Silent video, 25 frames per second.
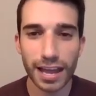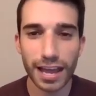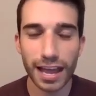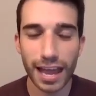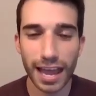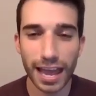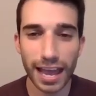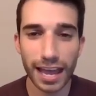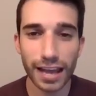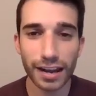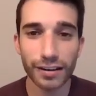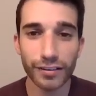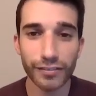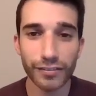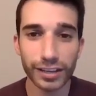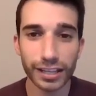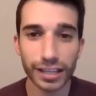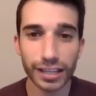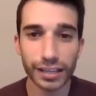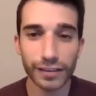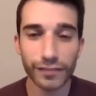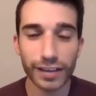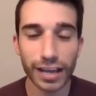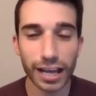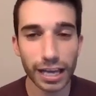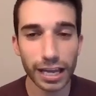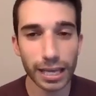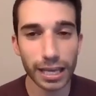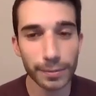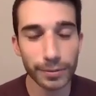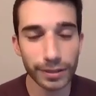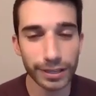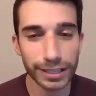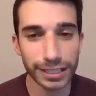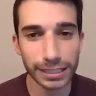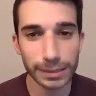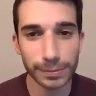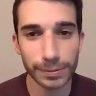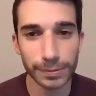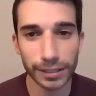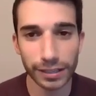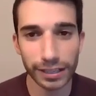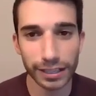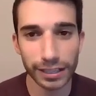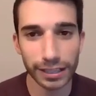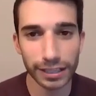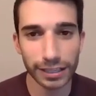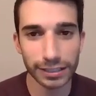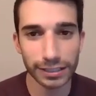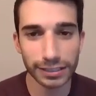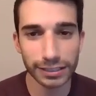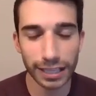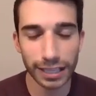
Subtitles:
I had a really valuable experience.